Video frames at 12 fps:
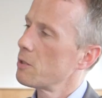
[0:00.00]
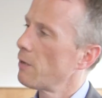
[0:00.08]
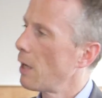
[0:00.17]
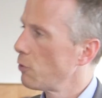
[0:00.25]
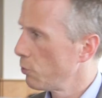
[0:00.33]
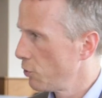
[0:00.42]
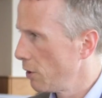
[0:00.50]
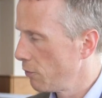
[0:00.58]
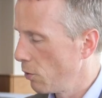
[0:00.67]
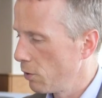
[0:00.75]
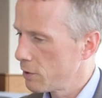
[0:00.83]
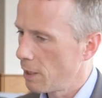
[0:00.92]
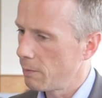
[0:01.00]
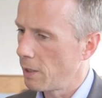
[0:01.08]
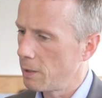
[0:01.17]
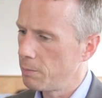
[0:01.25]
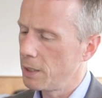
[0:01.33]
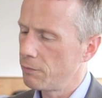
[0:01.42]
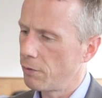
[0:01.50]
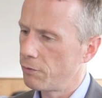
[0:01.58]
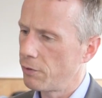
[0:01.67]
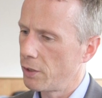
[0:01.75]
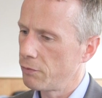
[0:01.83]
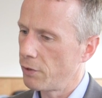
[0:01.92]
of how to achieve goals, Eamonn, I believe, are
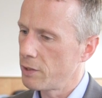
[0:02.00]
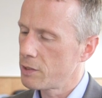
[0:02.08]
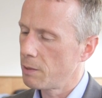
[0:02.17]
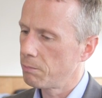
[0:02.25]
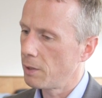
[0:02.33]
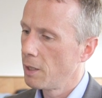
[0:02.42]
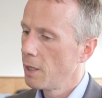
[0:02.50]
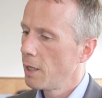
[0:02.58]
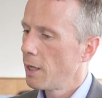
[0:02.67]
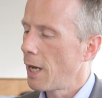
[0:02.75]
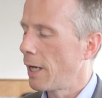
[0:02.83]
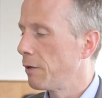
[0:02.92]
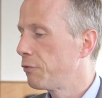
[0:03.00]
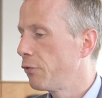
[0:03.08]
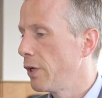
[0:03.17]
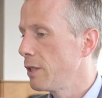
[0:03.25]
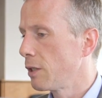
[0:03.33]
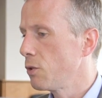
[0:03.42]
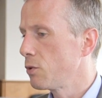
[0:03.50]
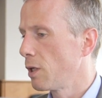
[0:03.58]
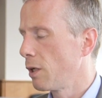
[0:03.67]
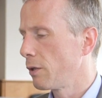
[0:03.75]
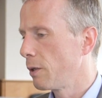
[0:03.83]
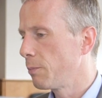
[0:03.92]
very, very simple. And a phrase I use a
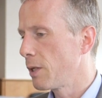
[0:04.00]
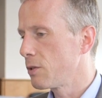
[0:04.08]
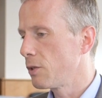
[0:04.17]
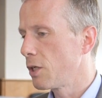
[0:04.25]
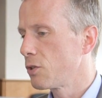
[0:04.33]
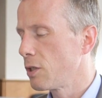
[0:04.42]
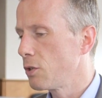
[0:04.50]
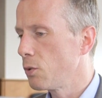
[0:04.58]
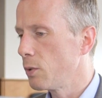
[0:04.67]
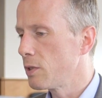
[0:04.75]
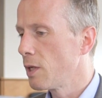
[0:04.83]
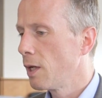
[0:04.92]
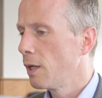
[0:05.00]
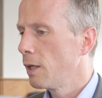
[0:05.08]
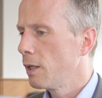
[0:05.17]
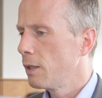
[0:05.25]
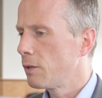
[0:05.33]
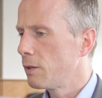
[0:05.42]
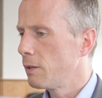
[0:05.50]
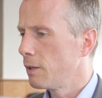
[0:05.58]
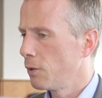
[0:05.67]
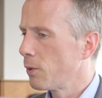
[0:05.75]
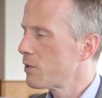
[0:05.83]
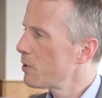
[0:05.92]
lot in the presentations I do is,
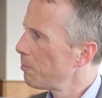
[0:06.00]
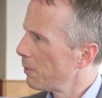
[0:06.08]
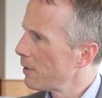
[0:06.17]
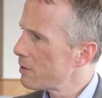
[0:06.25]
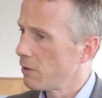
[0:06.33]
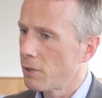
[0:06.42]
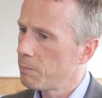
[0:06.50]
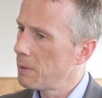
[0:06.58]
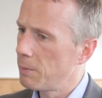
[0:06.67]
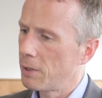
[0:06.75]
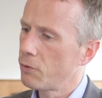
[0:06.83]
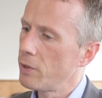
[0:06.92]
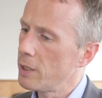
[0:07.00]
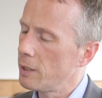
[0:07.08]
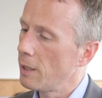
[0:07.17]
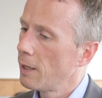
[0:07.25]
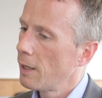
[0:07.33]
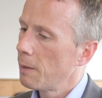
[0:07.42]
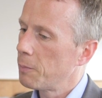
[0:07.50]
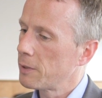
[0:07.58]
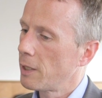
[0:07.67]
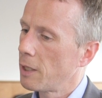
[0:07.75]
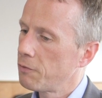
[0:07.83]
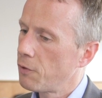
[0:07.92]
you know, it's simple, isn't it? And people agree, but
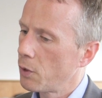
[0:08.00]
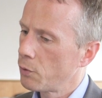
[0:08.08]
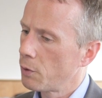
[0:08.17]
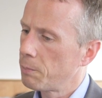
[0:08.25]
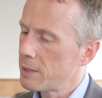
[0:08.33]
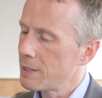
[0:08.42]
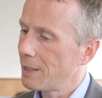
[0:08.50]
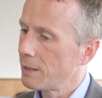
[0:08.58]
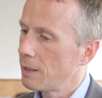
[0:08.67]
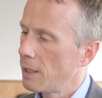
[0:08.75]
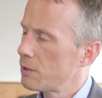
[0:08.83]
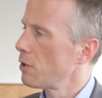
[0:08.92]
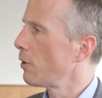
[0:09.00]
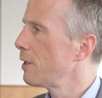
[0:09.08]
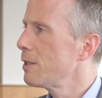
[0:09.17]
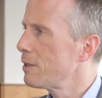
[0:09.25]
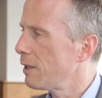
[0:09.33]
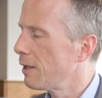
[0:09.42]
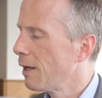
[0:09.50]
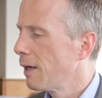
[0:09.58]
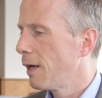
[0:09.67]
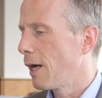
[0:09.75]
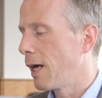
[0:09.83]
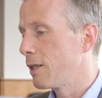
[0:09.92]
then I follow it up by saying it's not easy.
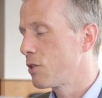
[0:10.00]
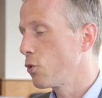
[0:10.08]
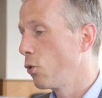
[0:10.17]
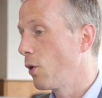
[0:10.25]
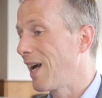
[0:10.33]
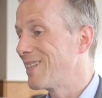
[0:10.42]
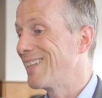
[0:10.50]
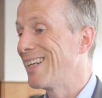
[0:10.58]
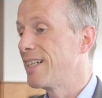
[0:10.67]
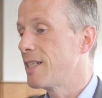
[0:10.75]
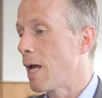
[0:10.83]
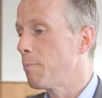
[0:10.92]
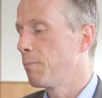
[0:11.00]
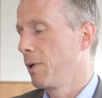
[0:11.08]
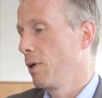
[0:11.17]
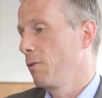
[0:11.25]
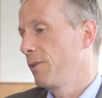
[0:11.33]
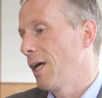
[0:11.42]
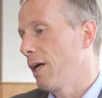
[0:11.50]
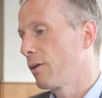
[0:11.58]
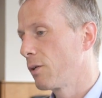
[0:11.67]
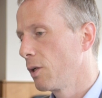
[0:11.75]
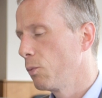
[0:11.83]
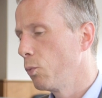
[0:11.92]
And so as an example of that,
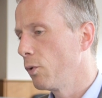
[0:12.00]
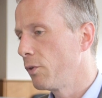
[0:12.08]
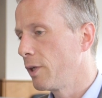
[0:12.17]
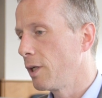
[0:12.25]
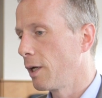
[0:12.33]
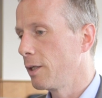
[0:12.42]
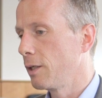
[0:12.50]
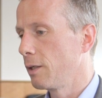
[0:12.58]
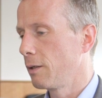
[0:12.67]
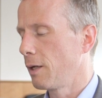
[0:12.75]
one thing I